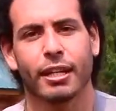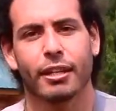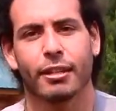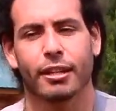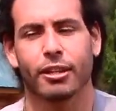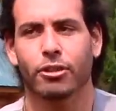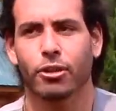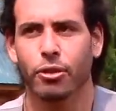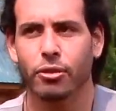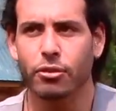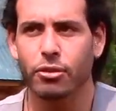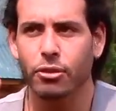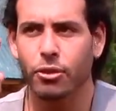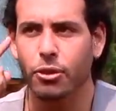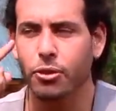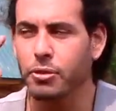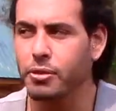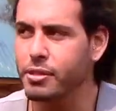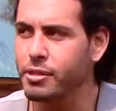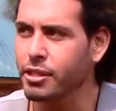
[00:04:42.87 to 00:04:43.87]
they don't
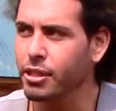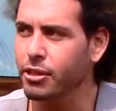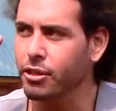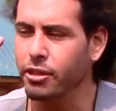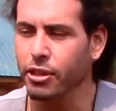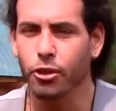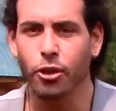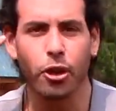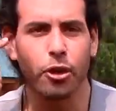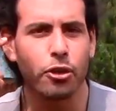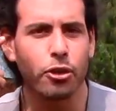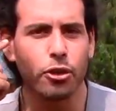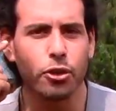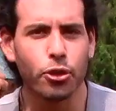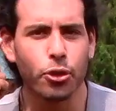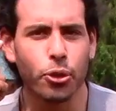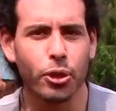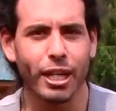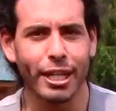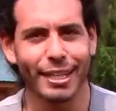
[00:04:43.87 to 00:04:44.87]
consider, they don't
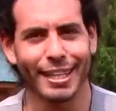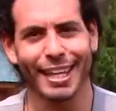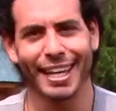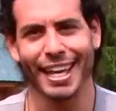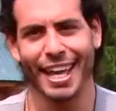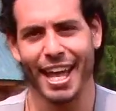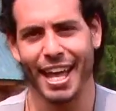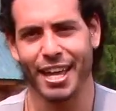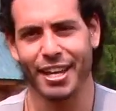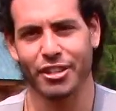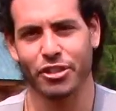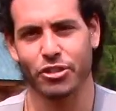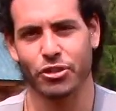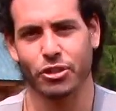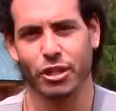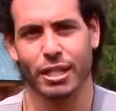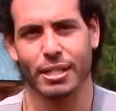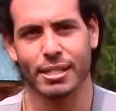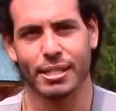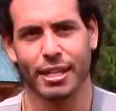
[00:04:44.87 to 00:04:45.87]
look at the age
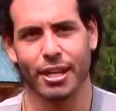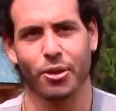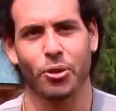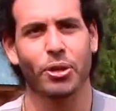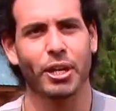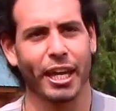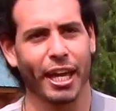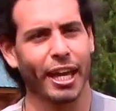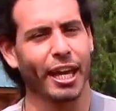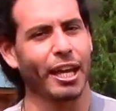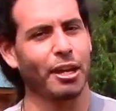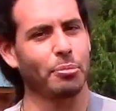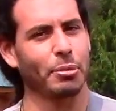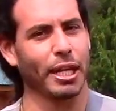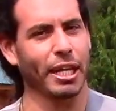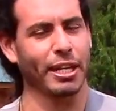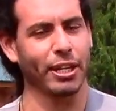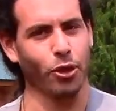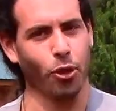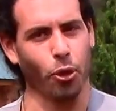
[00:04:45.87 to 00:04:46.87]
and say, okay, I'm
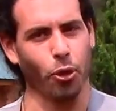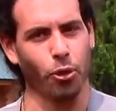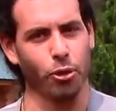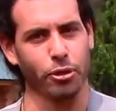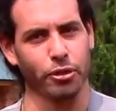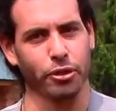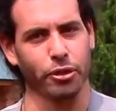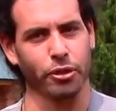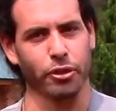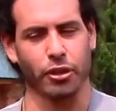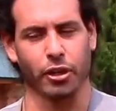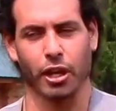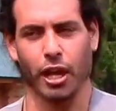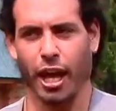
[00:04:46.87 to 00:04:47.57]
getting older,